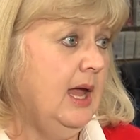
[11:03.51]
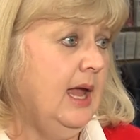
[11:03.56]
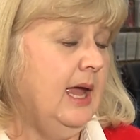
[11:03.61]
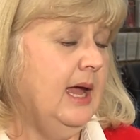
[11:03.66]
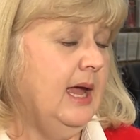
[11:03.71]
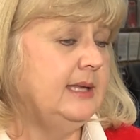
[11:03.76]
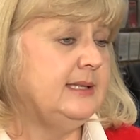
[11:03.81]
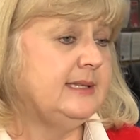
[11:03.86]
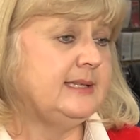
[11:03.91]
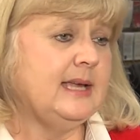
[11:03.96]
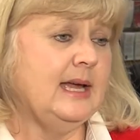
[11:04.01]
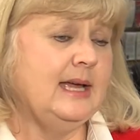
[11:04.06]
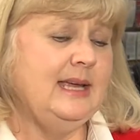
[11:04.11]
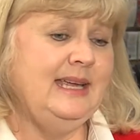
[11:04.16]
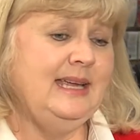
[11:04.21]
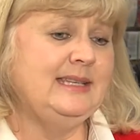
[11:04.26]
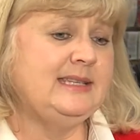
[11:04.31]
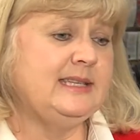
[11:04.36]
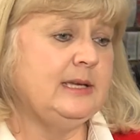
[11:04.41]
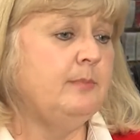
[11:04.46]

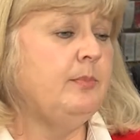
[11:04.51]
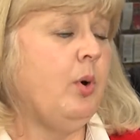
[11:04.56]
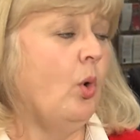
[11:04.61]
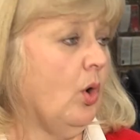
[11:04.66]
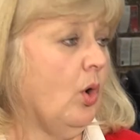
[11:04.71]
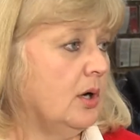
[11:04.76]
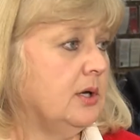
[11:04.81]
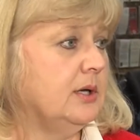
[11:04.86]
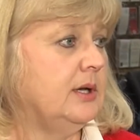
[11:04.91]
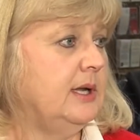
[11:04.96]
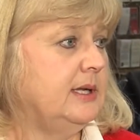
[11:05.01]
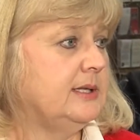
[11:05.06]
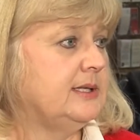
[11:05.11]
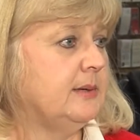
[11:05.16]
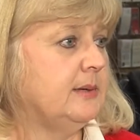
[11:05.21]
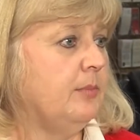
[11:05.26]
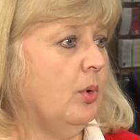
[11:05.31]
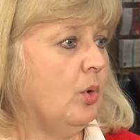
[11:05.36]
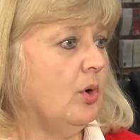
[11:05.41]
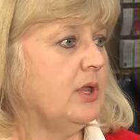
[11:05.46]
It's important. It's
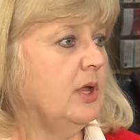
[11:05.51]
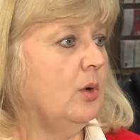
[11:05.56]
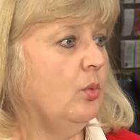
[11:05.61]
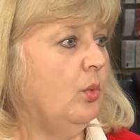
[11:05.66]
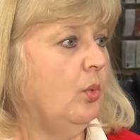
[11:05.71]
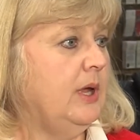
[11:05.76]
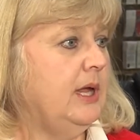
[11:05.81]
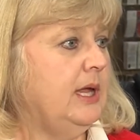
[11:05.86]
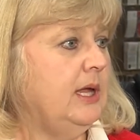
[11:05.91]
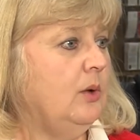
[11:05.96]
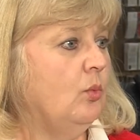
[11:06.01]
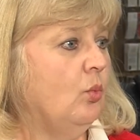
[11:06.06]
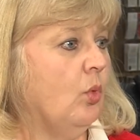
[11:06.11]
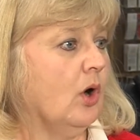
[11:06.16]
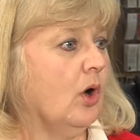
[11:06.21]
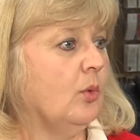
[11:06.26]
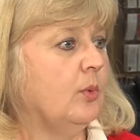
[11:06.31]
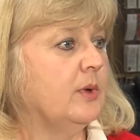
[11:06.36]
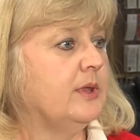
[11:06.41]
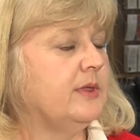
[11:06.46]
important that we
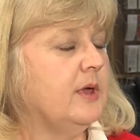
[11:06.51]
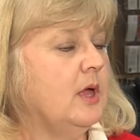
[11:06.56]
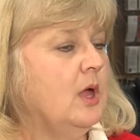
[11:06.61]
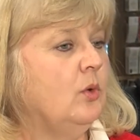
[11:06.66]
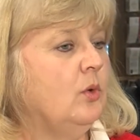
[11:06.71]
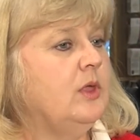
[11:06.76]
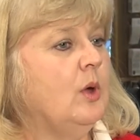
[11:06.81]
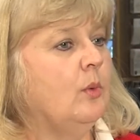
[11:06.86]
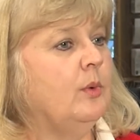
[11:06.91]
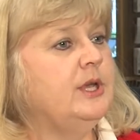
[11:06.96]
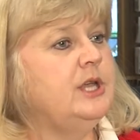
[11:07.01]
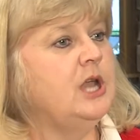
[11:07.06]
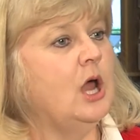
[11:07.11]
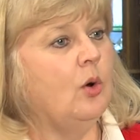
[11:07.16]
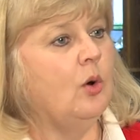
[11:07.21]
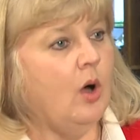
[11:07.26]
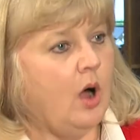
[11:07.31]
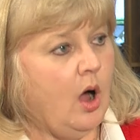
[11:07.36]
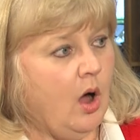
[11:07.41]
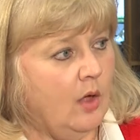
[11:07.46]
work with, that we
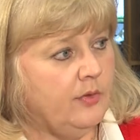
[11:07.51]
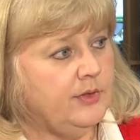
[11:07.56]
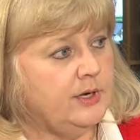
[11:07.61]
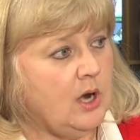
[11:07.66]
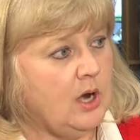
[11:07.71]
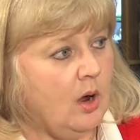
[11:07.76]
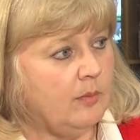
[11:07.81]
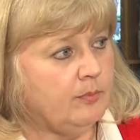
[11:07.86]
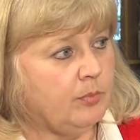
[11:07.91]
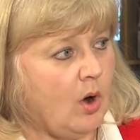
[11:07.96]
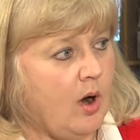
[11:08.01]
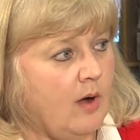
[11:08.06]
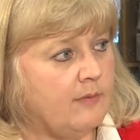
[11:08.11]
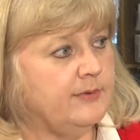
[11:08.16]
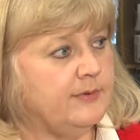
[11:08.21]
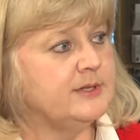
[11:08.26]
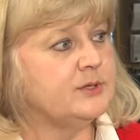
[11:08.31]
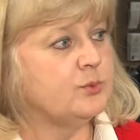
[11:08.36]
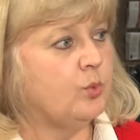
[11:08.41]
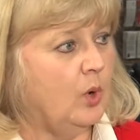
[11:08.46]
know all the
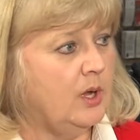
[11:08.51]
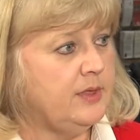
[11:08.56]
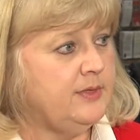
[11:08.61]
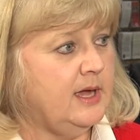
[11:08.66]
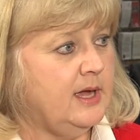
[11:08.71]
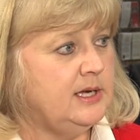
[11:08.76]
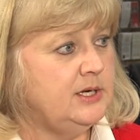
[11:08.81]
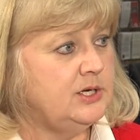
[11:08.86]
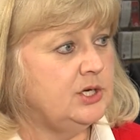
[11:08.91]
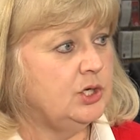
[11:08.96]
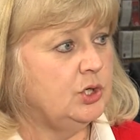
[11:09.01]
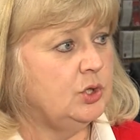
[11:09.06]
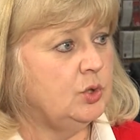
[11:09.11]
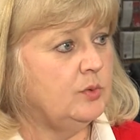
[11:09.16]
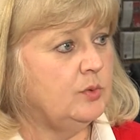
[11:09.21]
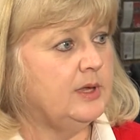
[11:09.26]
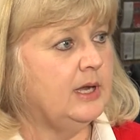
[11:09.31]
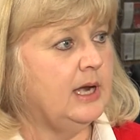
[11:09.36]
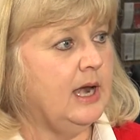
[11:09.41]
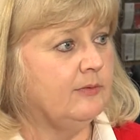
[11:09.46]
nonprofits, what they
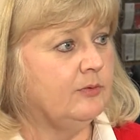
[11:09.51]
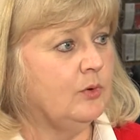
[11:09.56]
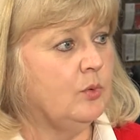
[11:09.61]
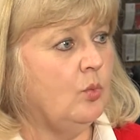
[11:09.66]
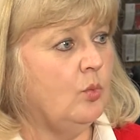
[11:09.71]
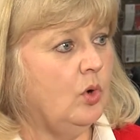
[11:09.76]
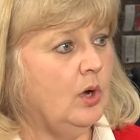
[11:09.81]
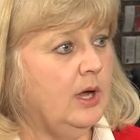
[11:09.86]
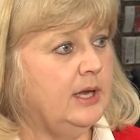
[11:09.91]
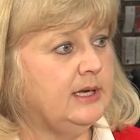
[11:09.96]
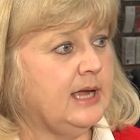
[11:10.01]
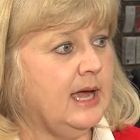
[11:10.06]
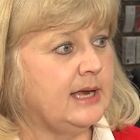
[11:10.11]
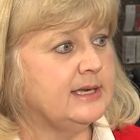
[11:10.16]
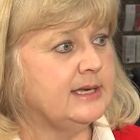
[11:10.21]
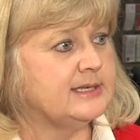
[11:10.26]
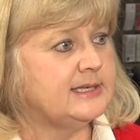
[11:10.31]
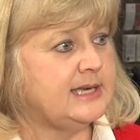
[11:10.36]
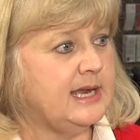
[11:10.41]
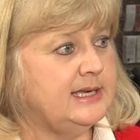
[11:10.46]
do, that everyone
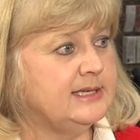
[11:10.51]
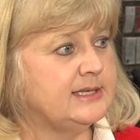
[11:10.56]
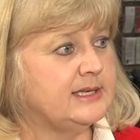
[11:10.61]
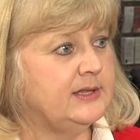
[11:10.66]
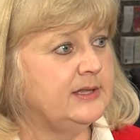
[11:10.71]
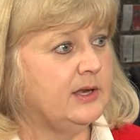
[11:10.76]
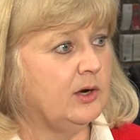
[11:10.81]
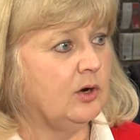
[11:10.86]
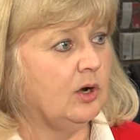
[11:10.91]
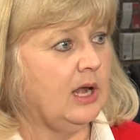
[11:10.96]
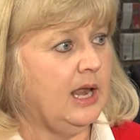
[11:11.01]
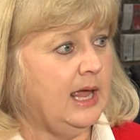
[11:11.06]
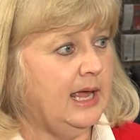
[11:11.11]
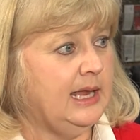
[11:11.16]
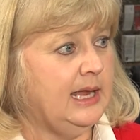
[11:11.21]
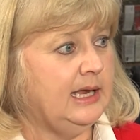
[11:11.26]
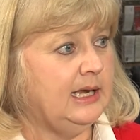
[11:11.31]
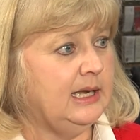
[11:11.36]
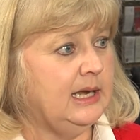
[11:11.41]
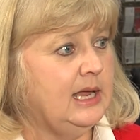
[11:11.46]
kind of stays in their
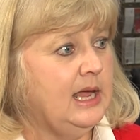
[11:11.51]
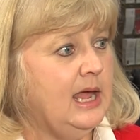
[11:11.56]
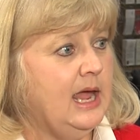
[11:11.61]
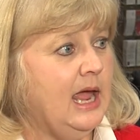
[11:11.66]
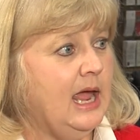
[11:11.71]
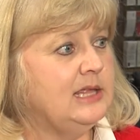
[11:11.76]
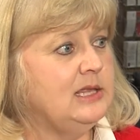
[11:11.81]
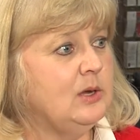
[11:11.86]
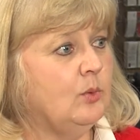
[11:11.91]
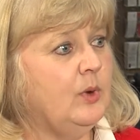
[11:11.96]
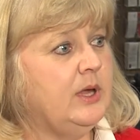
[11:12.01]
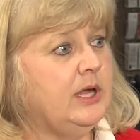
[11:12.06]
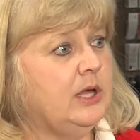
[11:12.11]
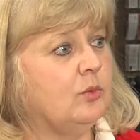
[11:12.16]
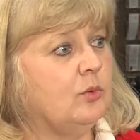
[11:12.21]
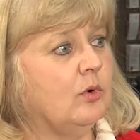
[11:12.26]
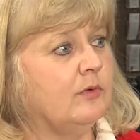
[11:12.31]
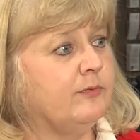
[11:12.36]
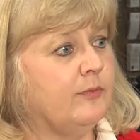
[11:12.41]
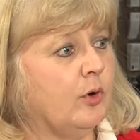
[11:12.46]
lane, and that we
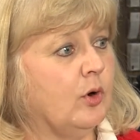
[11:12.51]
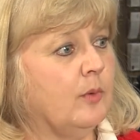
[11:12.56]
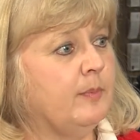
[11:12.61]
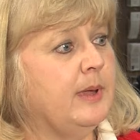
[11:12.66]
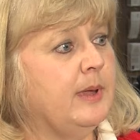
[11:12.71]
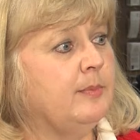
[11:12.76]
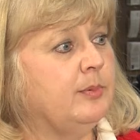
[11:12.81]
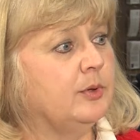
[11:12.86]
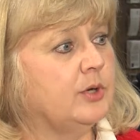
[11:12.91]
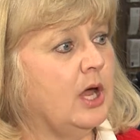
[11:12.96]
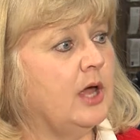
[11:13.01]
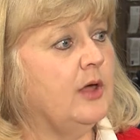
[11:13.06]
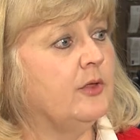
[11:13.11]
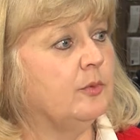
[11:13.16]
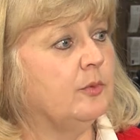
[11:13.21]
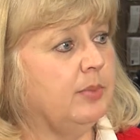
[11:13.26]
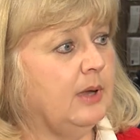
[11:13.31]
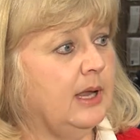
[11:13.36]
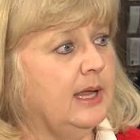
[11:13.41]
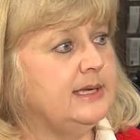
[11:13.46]
can refer people to
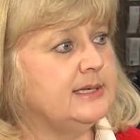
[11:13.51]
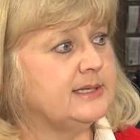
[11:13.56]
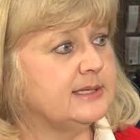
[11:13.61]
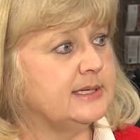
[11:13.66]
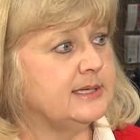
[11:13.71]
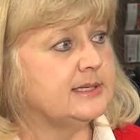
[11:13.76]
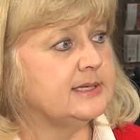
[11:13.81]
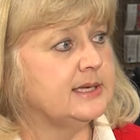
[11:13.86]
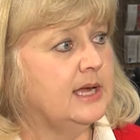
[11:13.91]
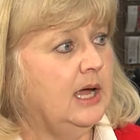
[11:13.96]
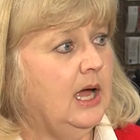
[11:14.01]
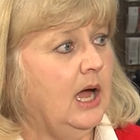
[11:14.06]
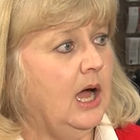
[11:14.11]
other places.